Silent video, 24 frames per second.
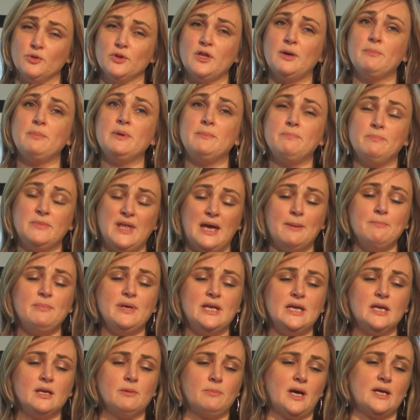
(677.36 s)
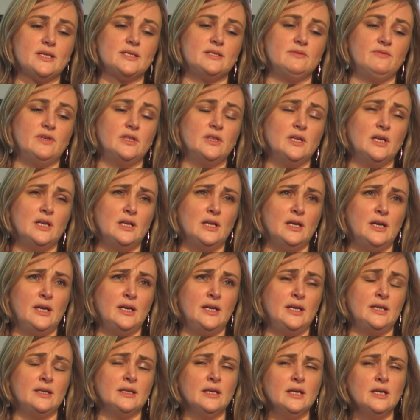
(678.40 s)
or they're being passive in their
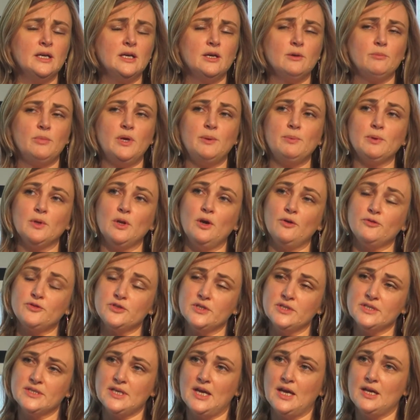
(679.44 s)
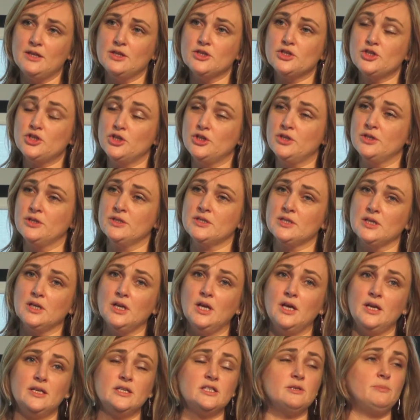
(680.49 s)
learning. People often say the students are
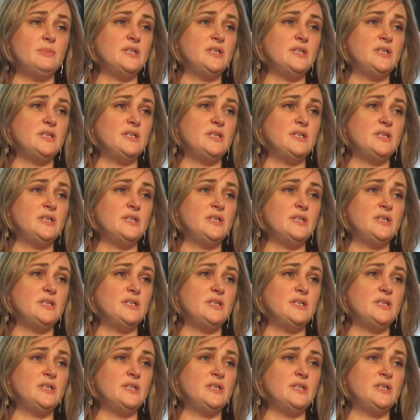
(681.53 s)
learning to